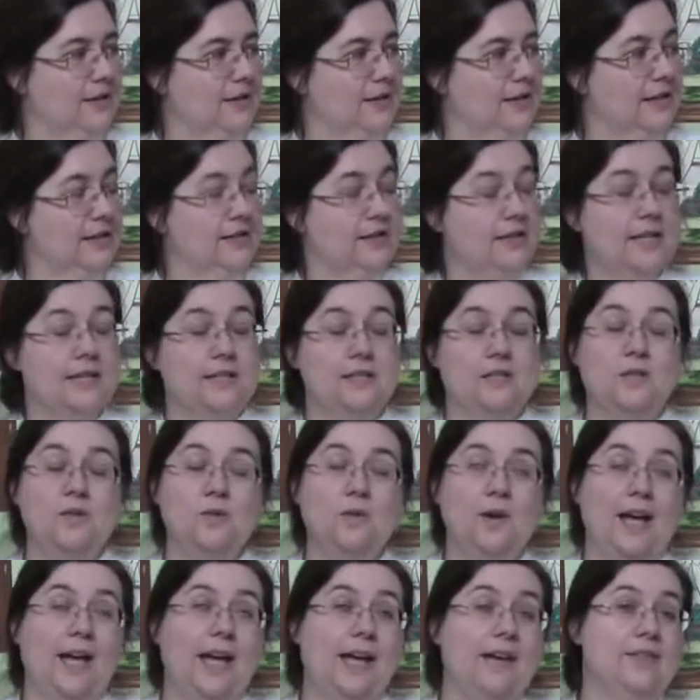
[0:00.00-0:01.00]
They do
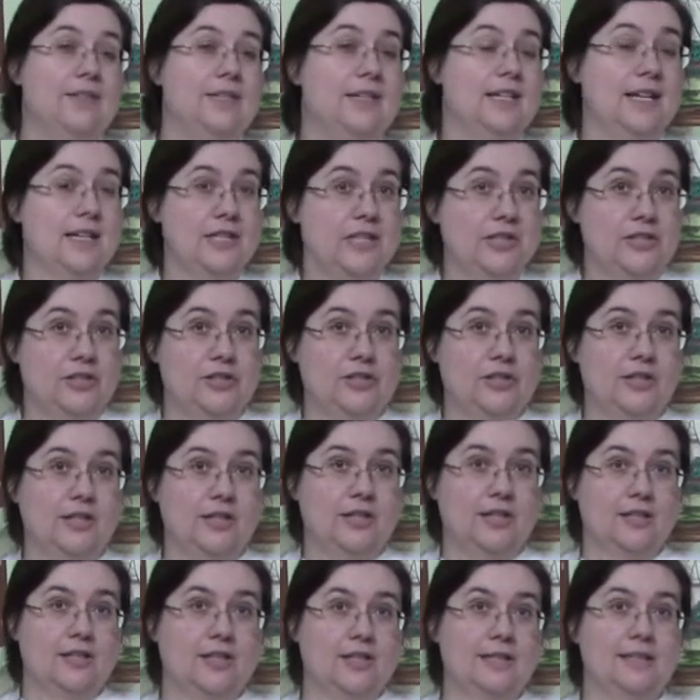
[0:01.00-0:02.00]
have another
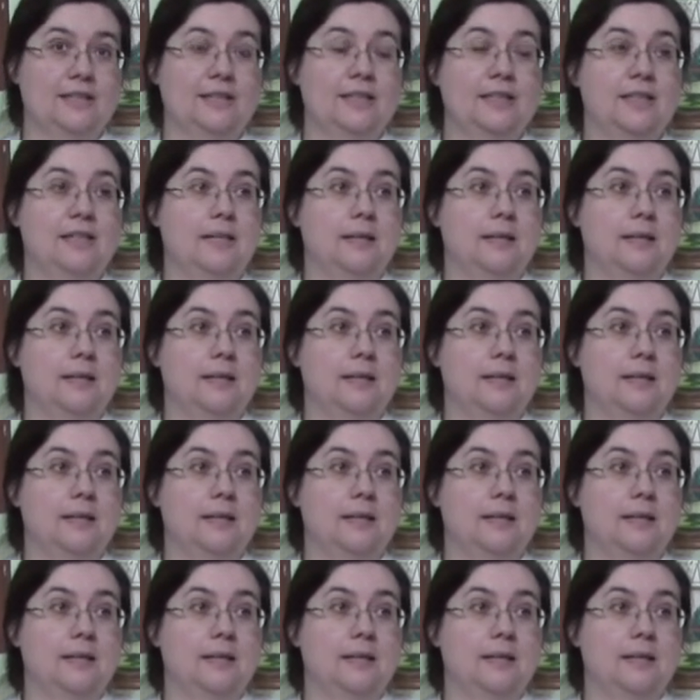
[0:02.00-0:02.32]
Charlotte,